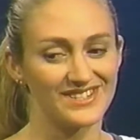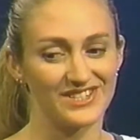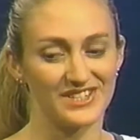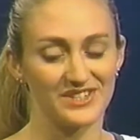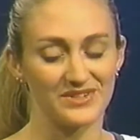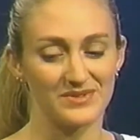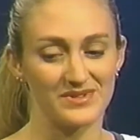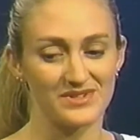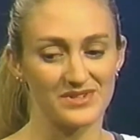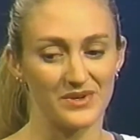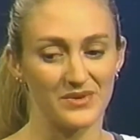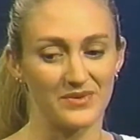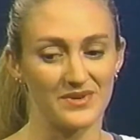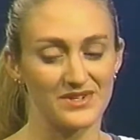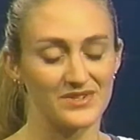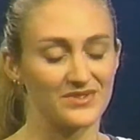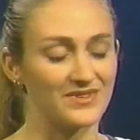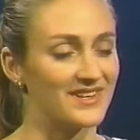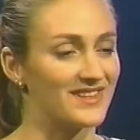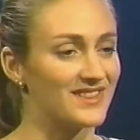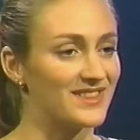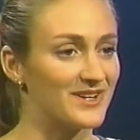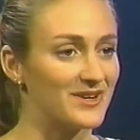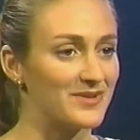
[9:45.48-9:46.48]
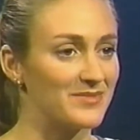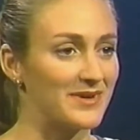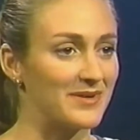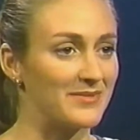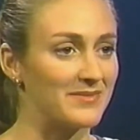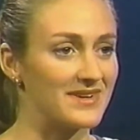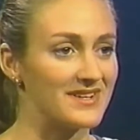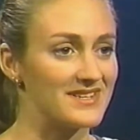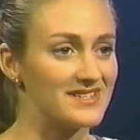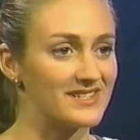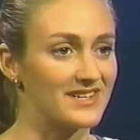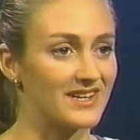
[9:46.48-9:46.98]
She was always right there by
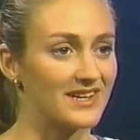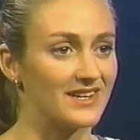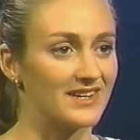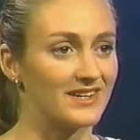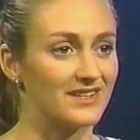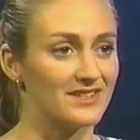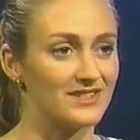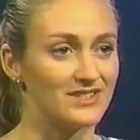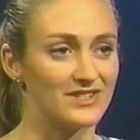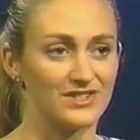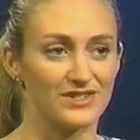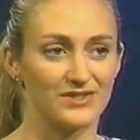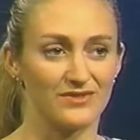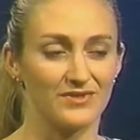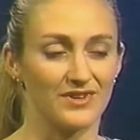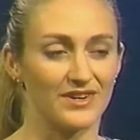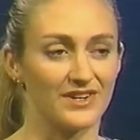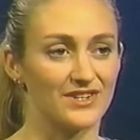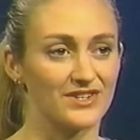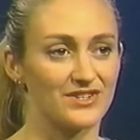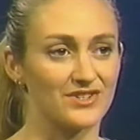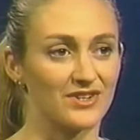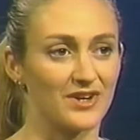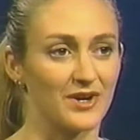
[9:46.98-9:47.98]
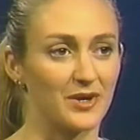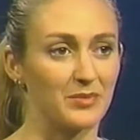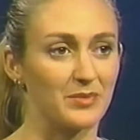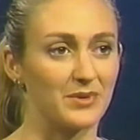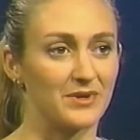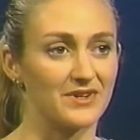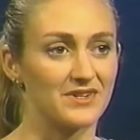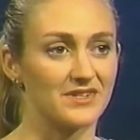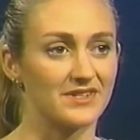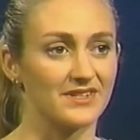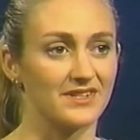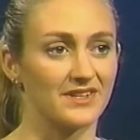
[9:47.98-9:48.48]
my side. She's a very strong
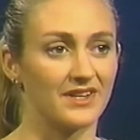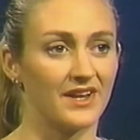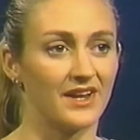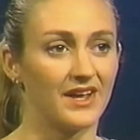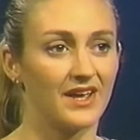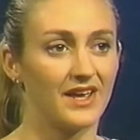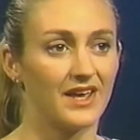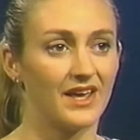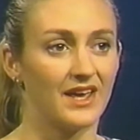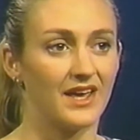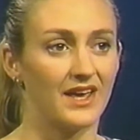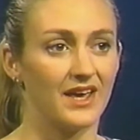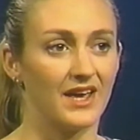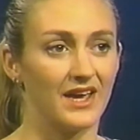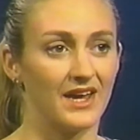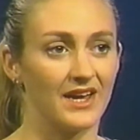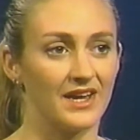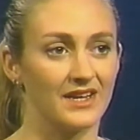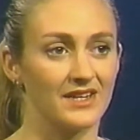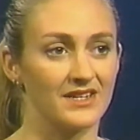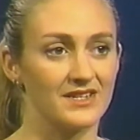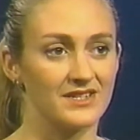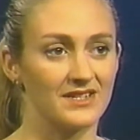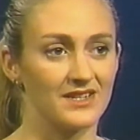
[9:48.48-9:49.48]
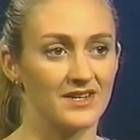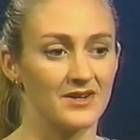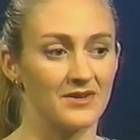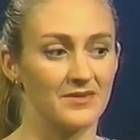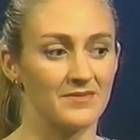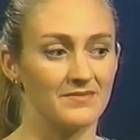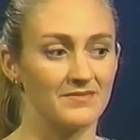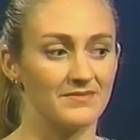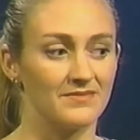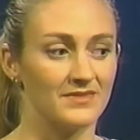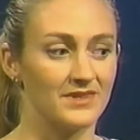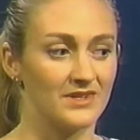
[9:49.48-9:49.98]
person, and,
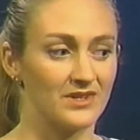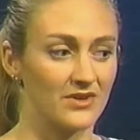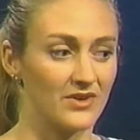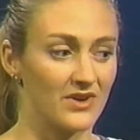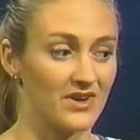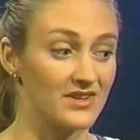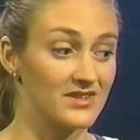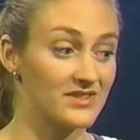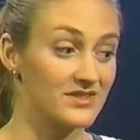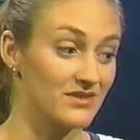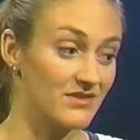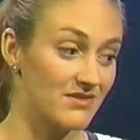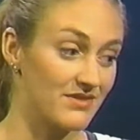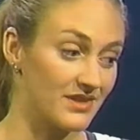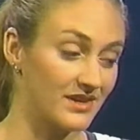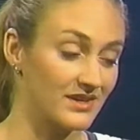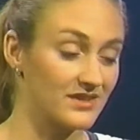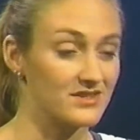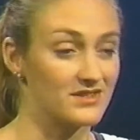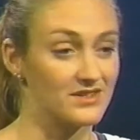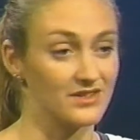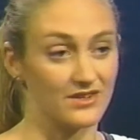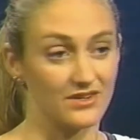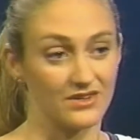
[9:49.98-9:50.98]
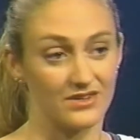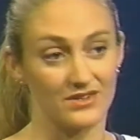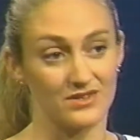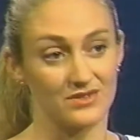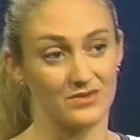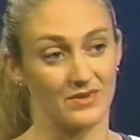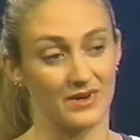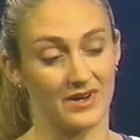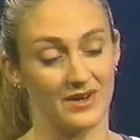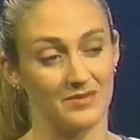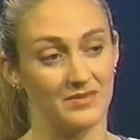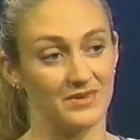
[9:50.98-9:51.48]
also thanks to her is
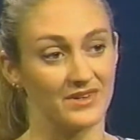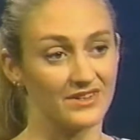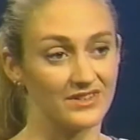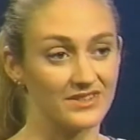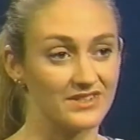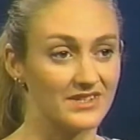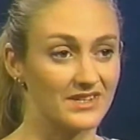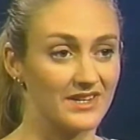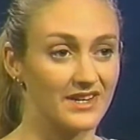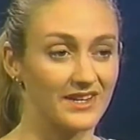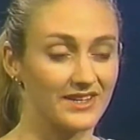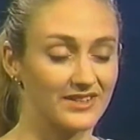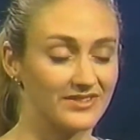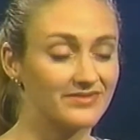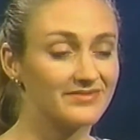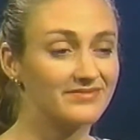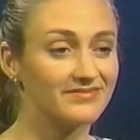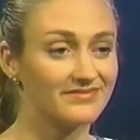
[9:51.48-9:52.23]
why I'm here today.